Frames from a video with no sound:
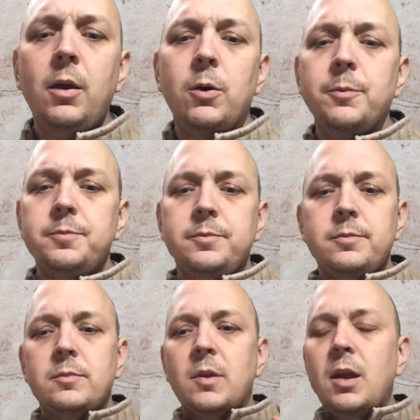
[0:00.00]
Well,
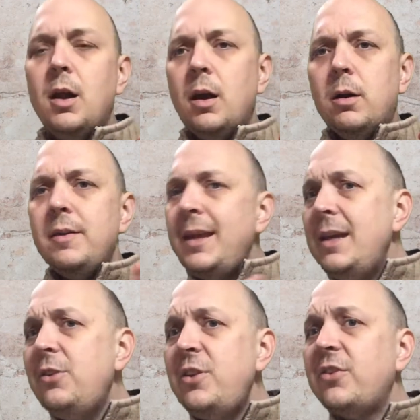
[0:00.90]
the
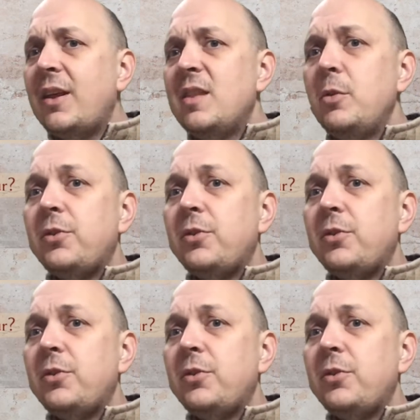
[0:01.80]
easiest and